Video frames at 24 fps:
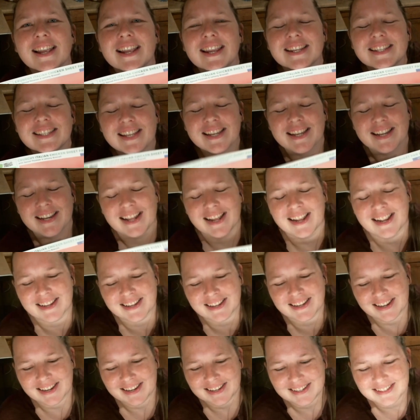He said,
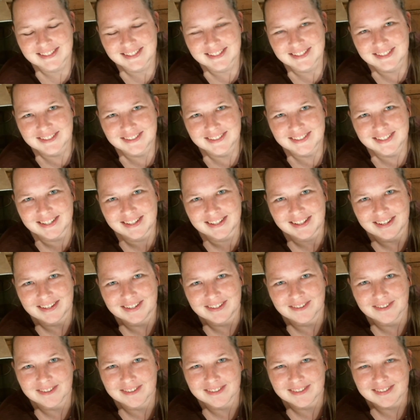I, did you see the
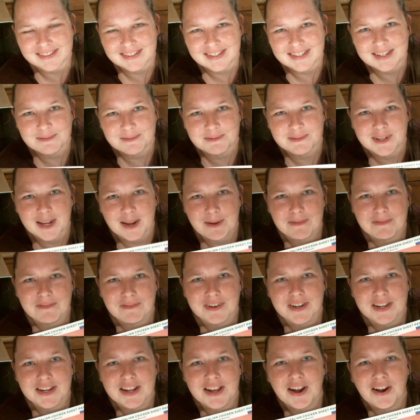newest Neebs gaming
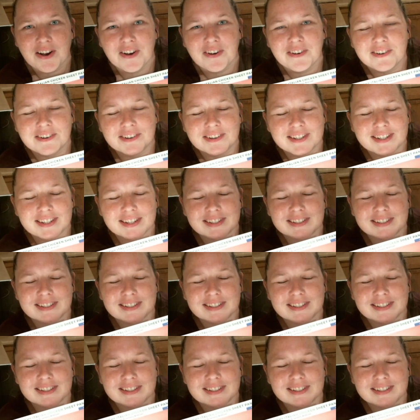video?